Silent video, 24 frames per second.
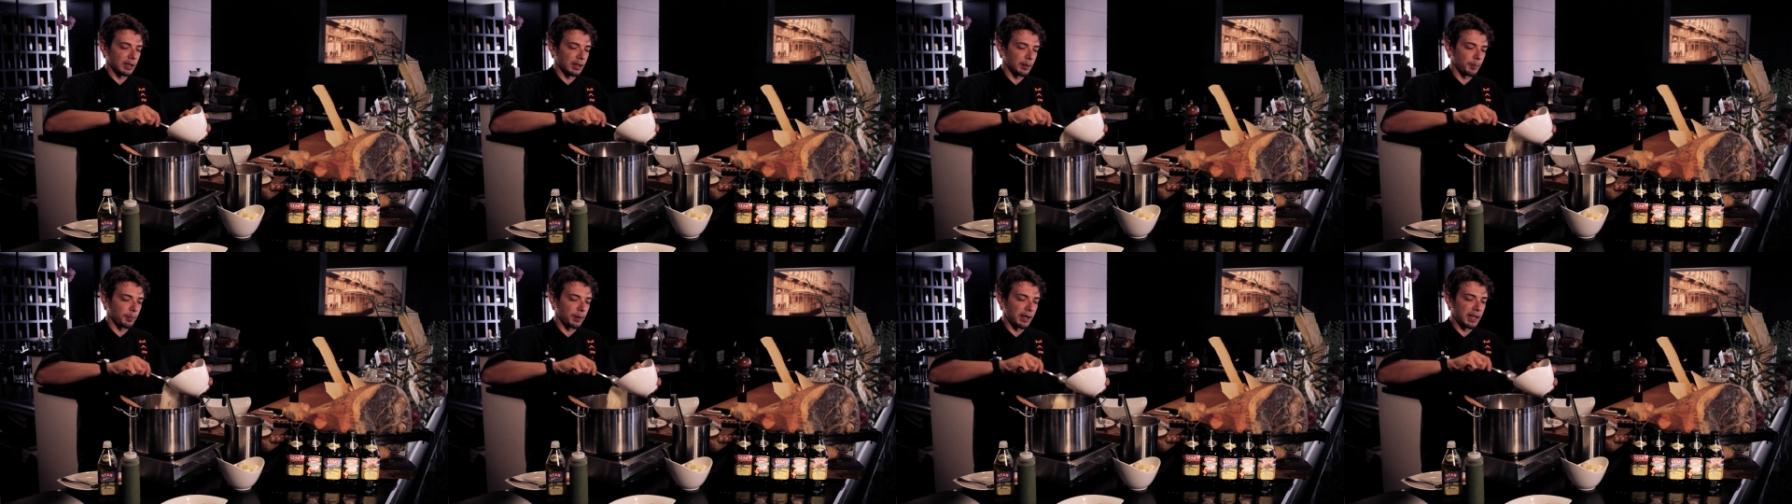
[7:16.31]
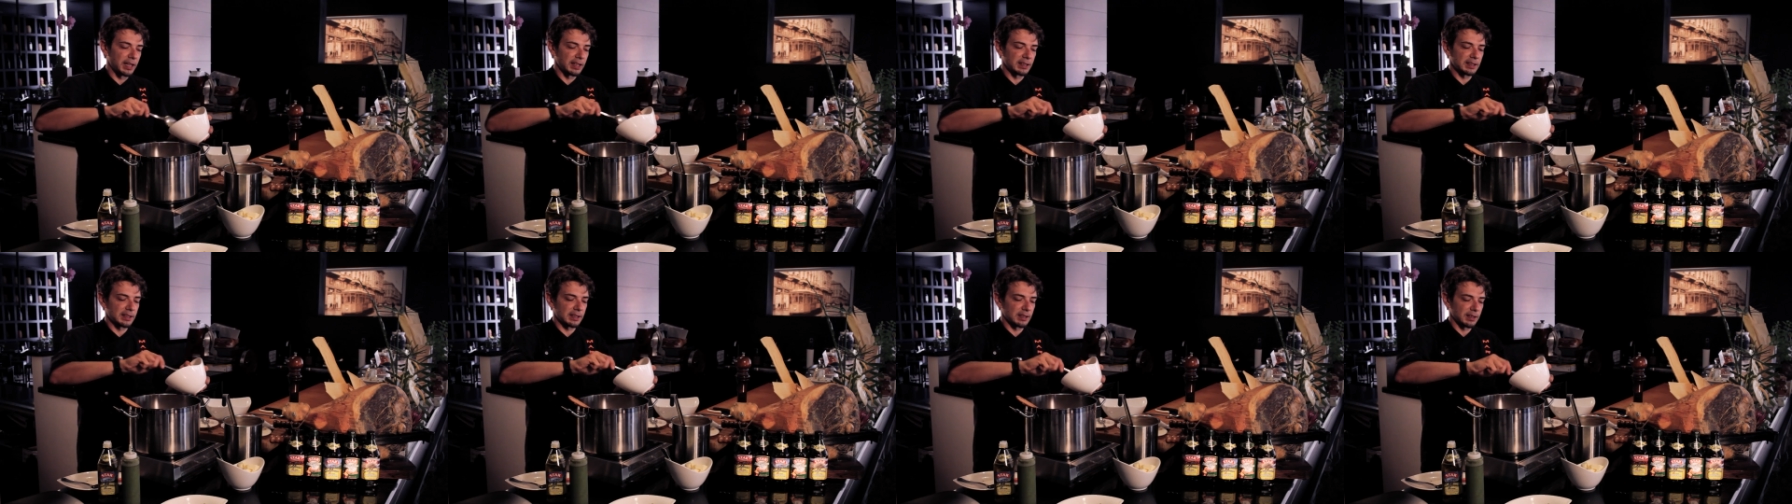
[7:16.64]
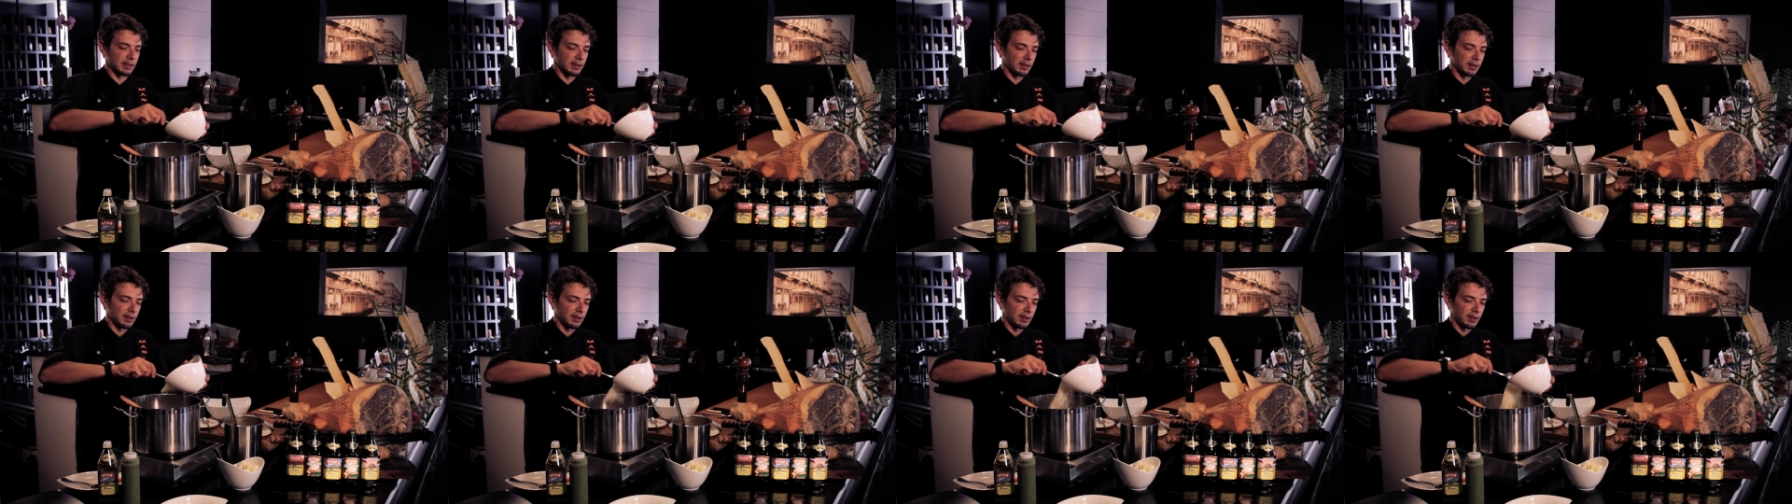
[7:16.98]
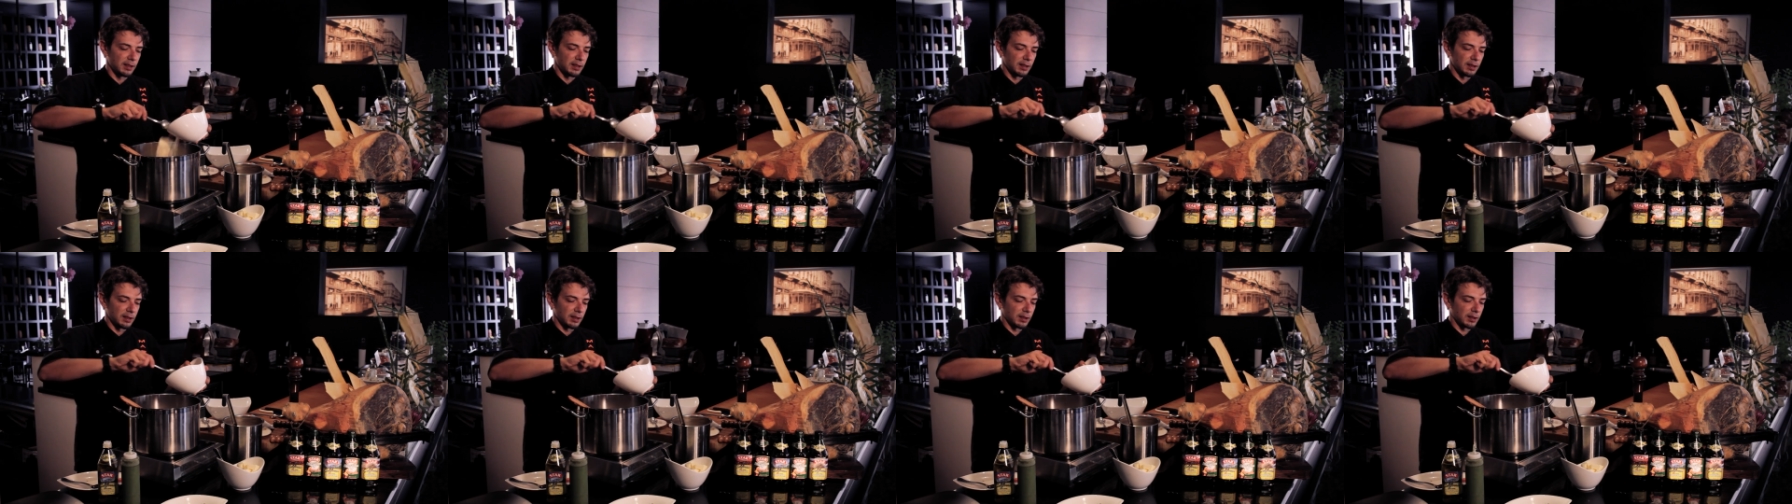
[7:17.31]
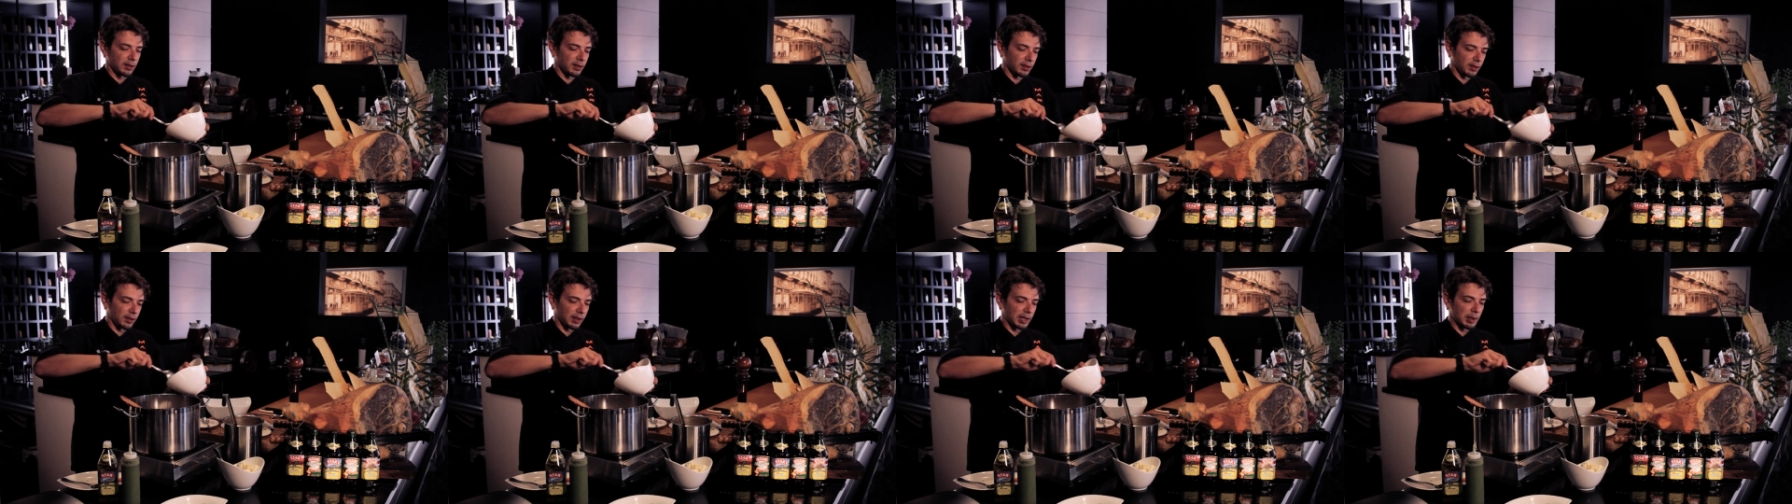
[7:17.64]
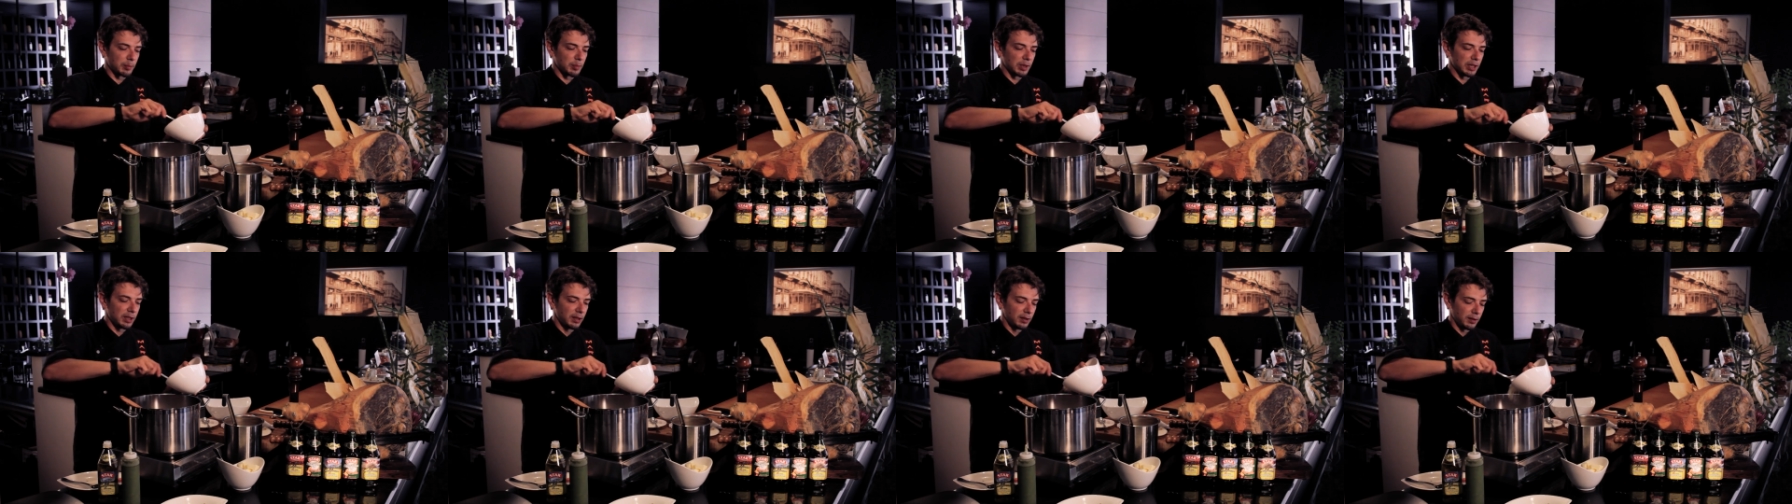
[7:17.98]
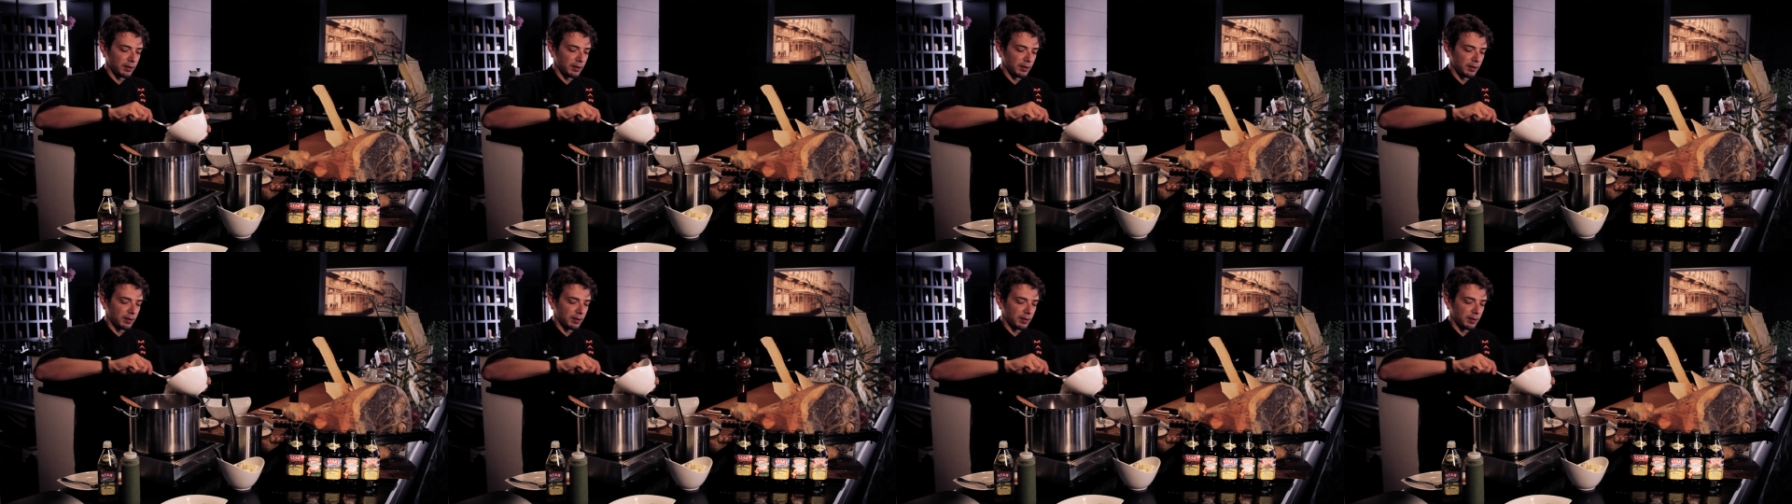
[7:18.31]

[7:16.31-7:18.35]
plates creamy.